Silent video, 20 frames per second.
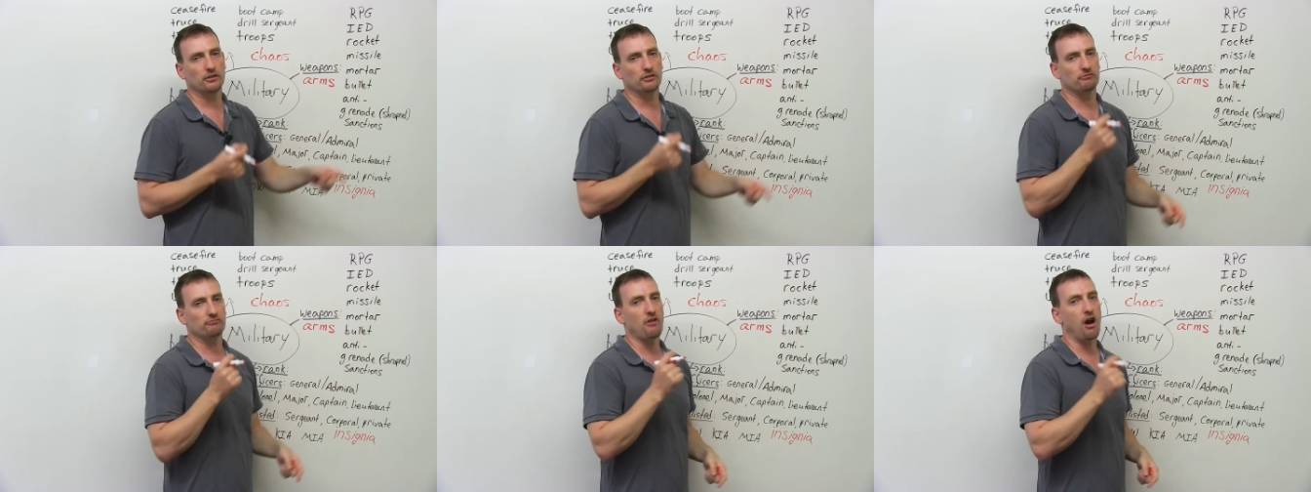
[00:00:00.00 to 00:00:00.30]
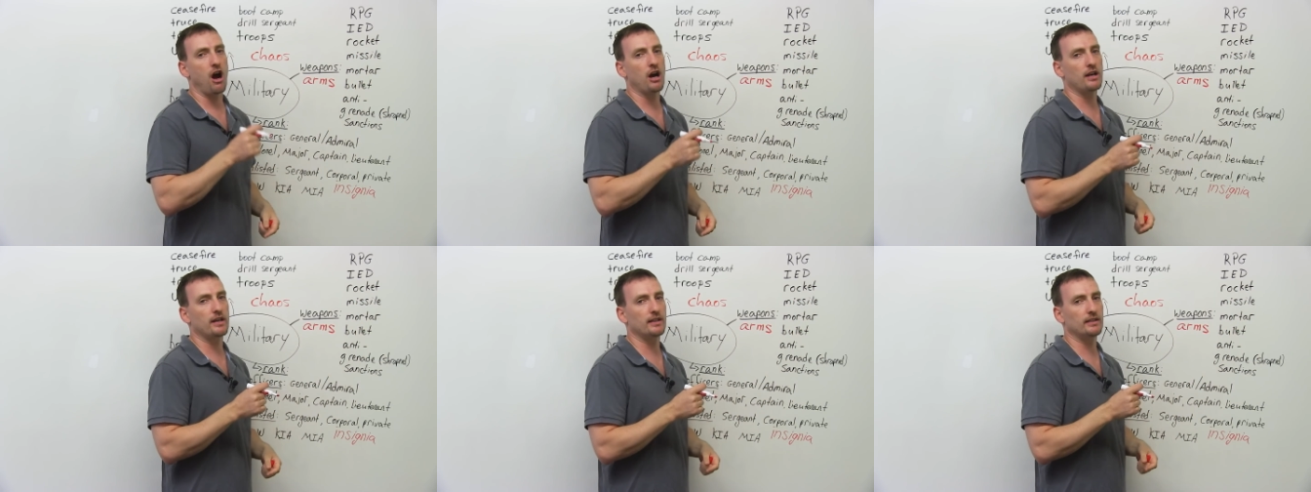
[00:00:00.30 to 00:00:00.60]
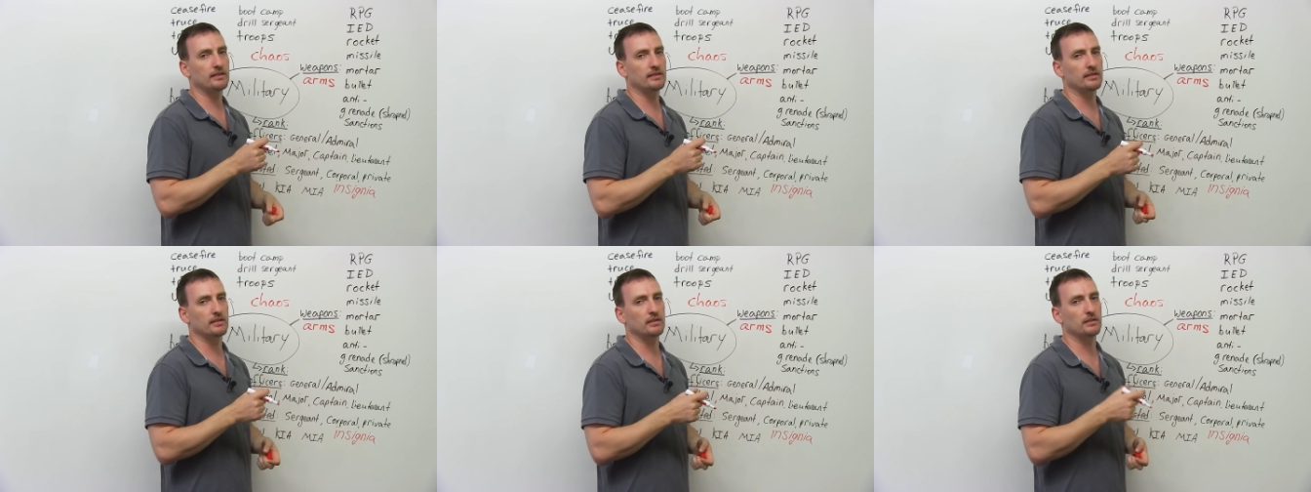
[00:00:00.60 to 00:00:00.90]

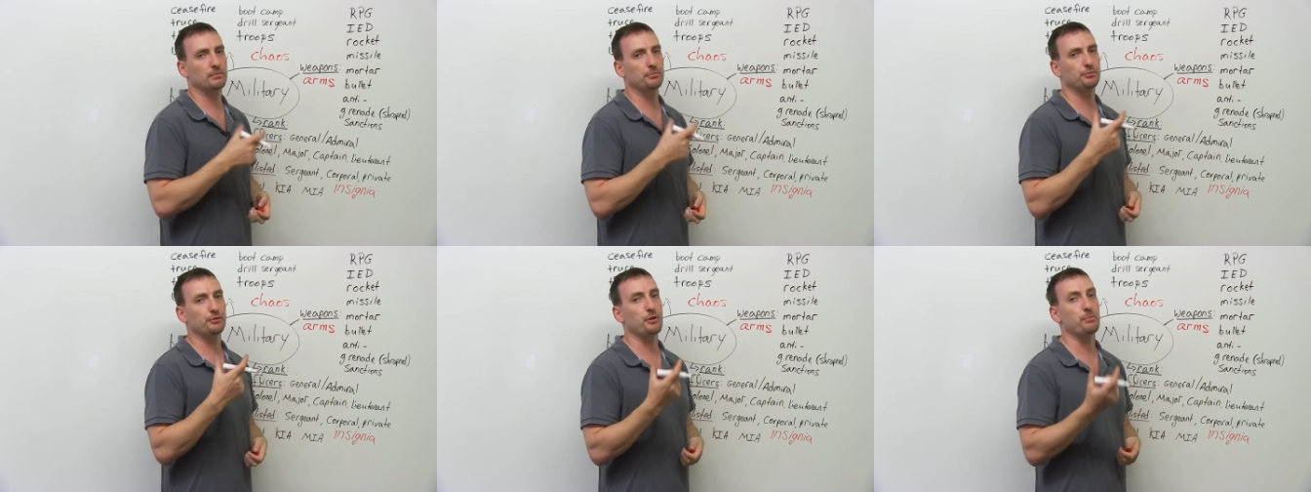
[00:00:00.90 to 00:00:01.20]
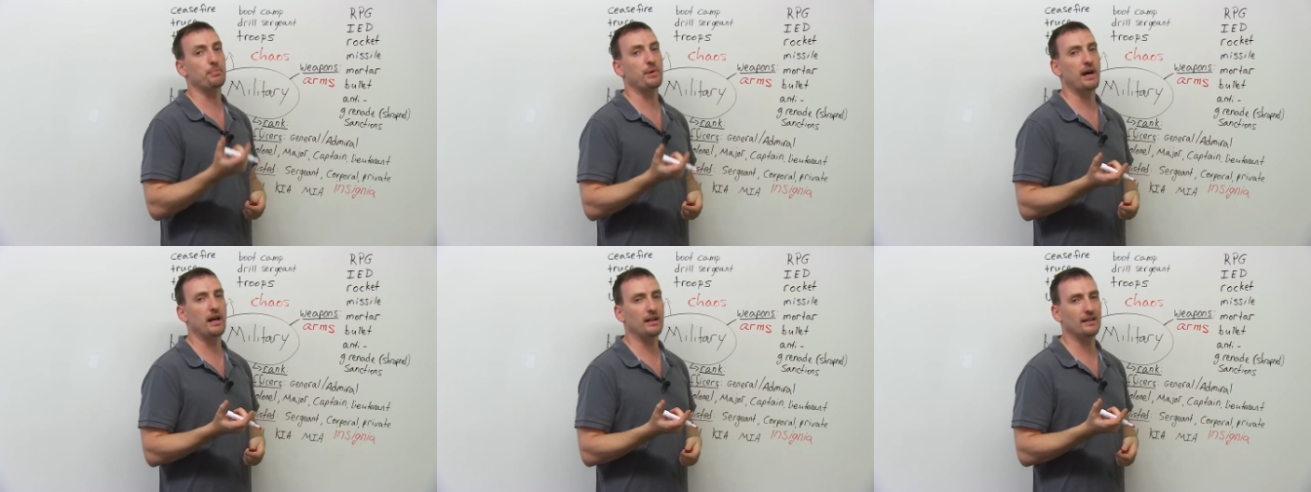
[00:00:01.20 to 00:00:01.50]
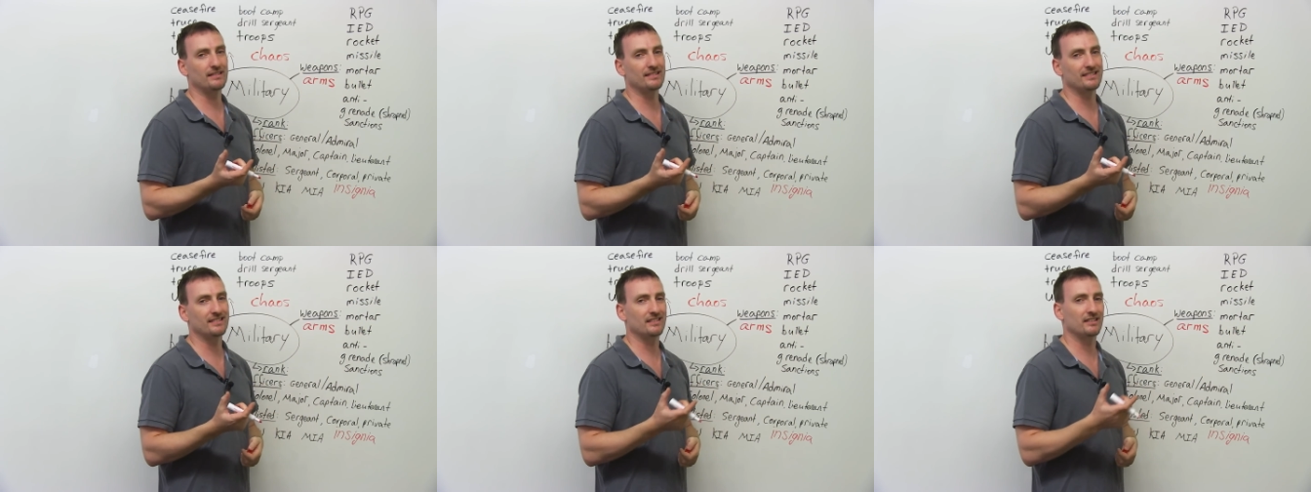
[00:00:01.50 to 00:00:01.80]
rocket
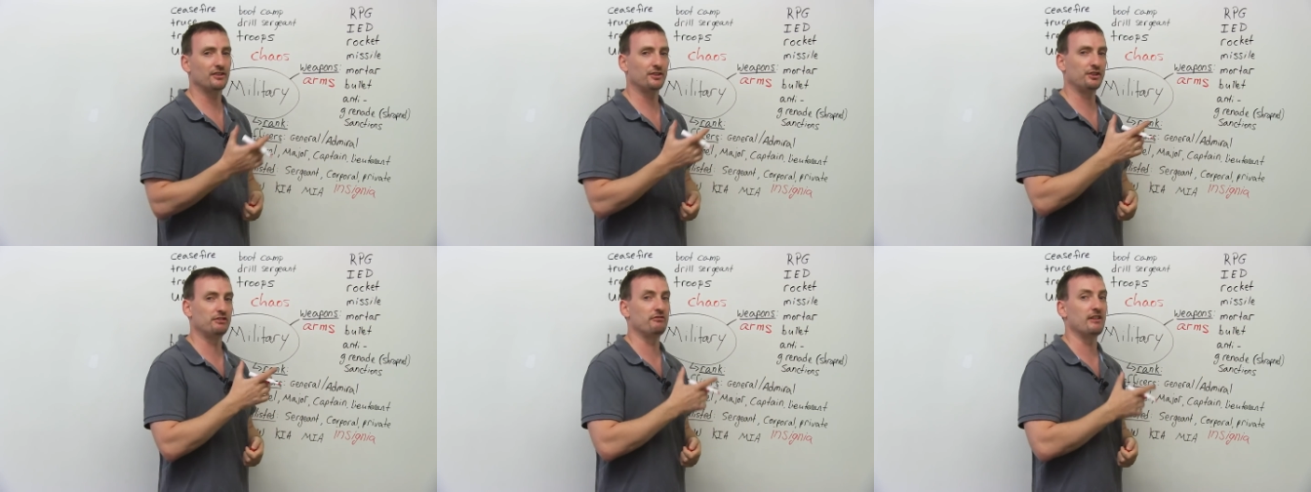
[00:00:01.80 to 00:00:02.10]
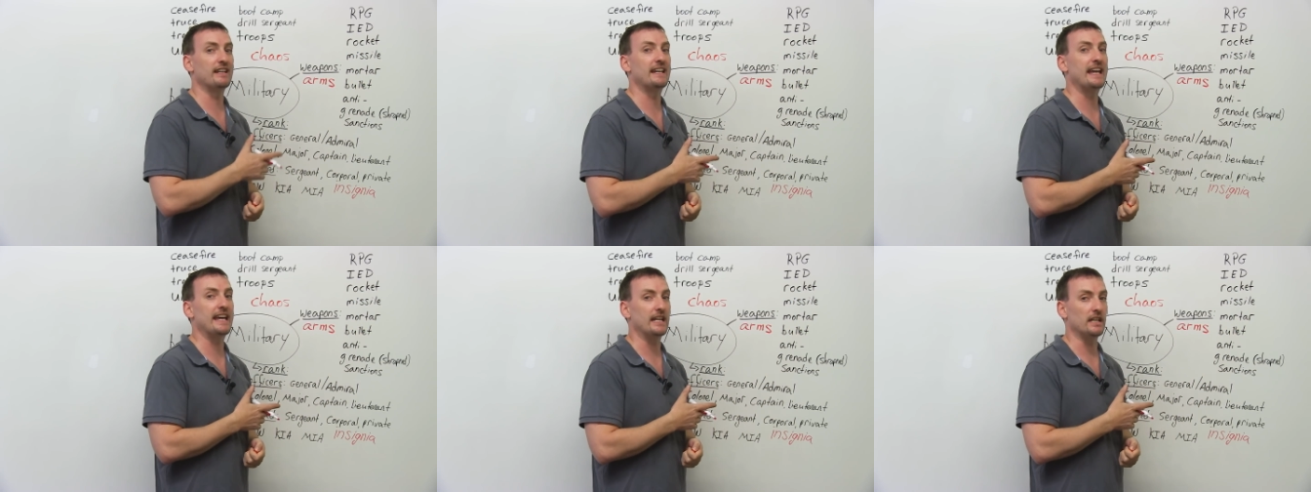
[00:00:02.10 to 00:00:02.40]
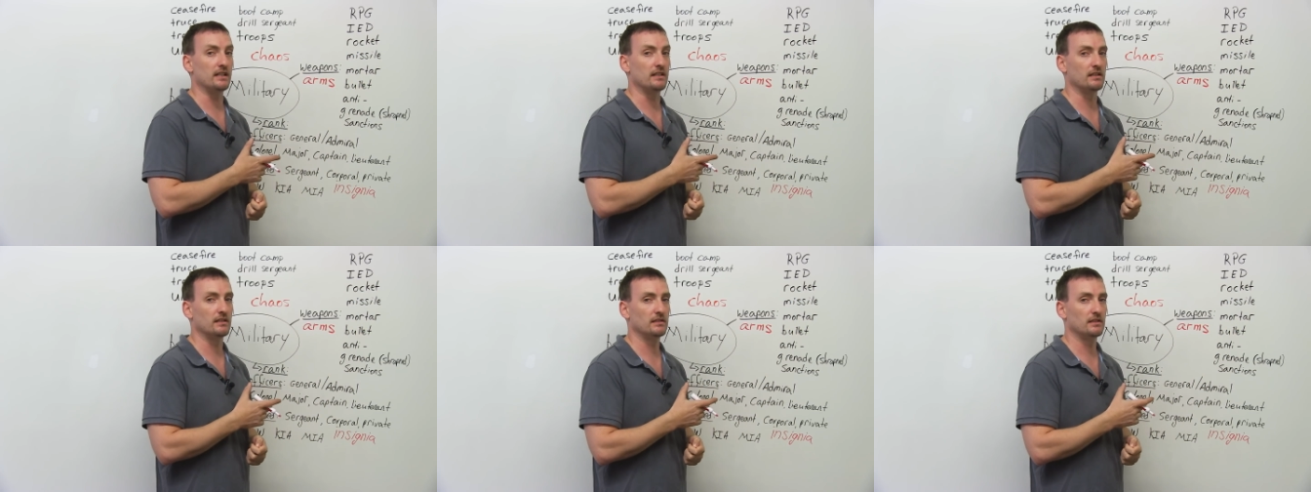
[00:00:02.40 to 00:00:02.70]
propelled
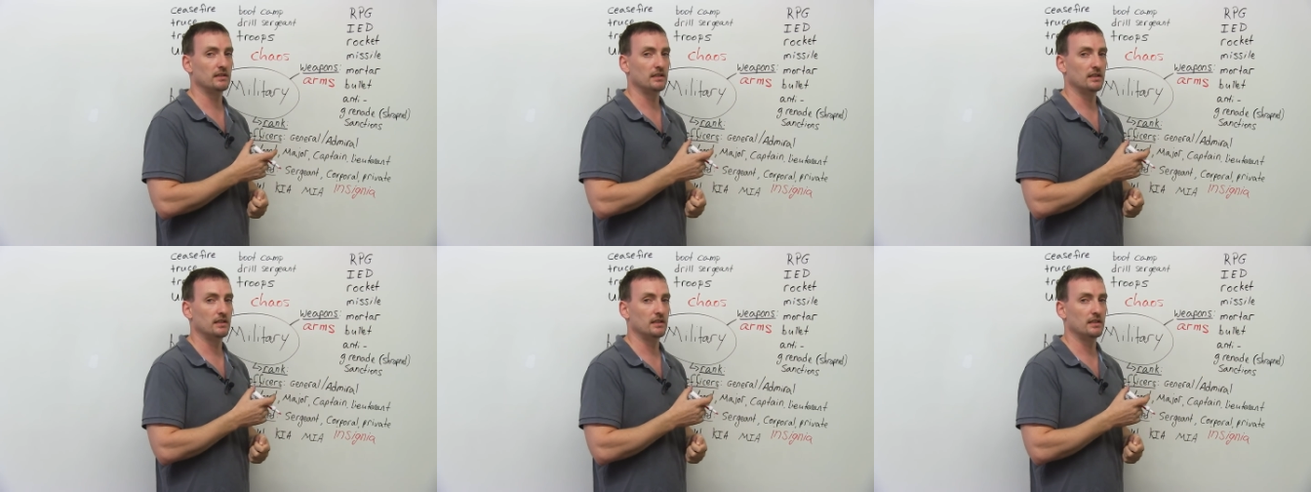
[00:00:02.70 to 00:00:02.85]
grenade.